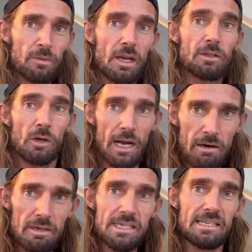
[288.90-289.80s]
and your
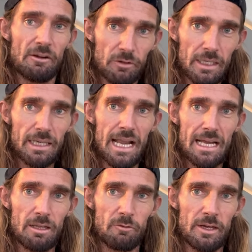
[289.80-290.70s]
heart rate is definitely gonna
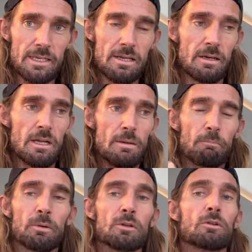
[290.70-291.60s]
elevate,
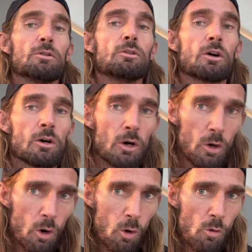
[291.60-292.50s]
but you're not
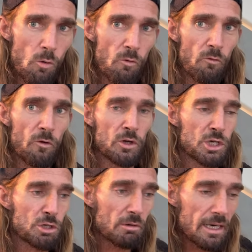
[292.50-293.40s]
over
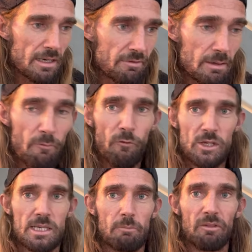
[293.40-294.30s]
striving for
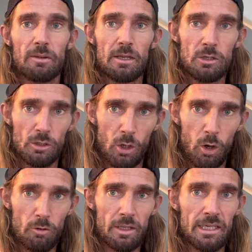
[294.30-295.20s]
something that you're
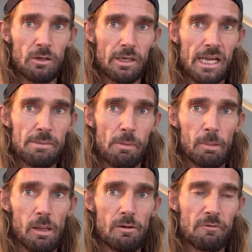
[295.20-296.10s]
currently not
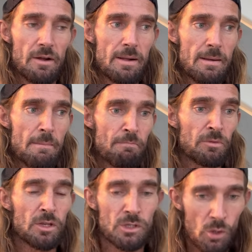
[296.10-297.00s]
capable of.
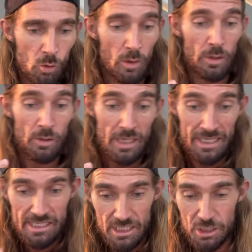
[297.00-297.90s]
So
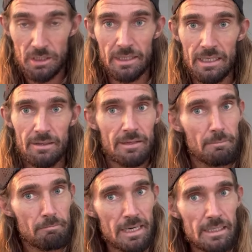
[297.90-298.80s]
initially,
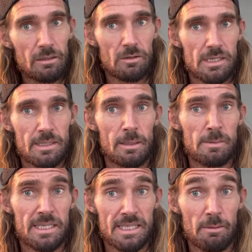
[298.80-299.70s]
that might
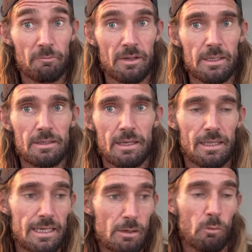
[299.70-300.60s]
look something
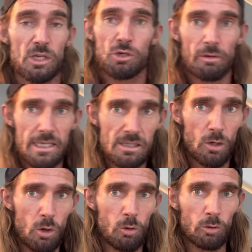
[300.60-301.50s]
like we're trying to
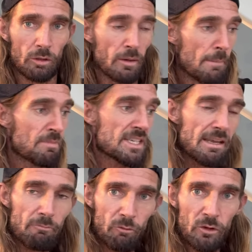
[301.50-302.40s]
hold
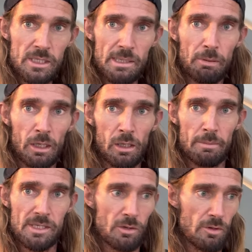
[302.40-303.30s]
7:30 per
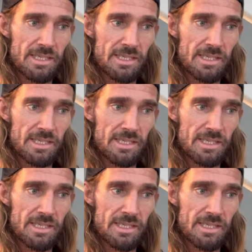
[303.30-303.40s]
kilometer, or